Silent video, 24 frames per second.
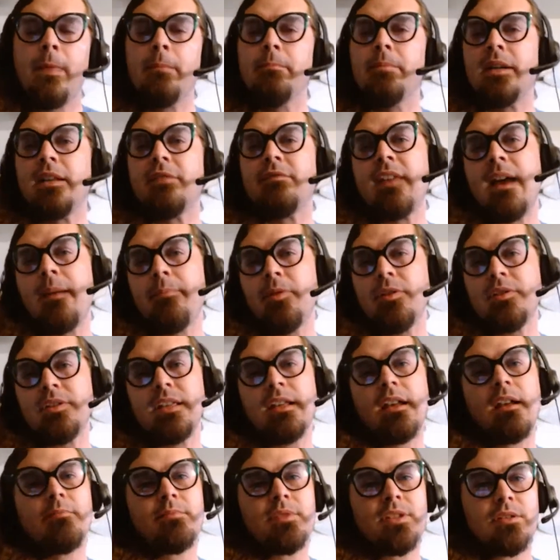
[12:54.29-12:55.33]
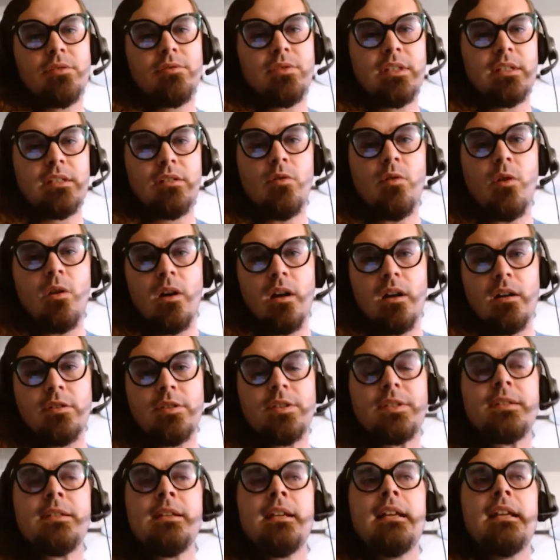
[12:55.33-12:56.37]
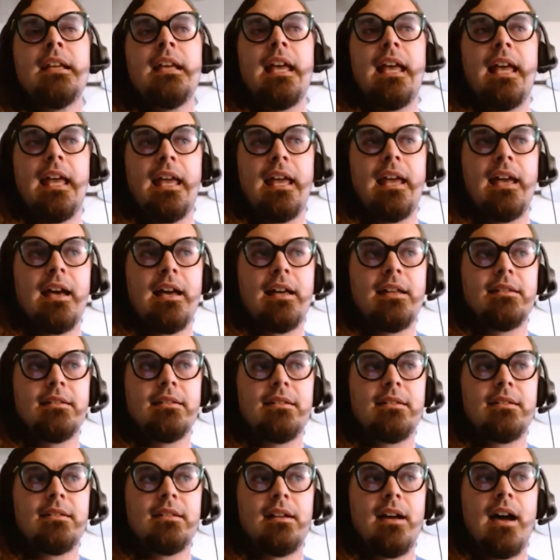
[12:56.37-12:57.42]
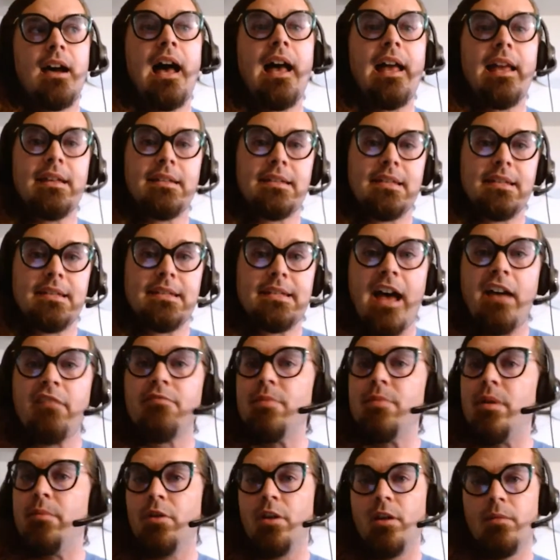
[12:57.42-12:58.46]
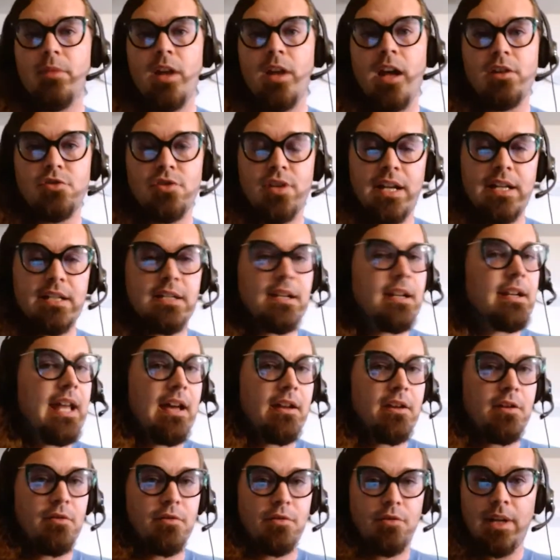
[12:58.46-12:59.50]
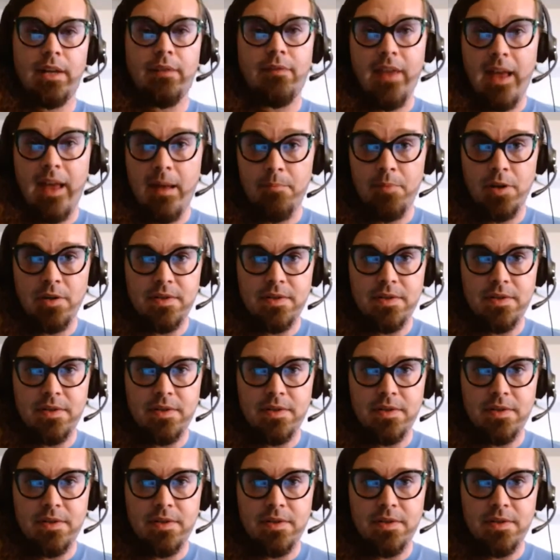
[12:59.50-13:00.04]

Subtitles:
But if that person comes through the doors and I, as a staff member, am not trained on how to greet that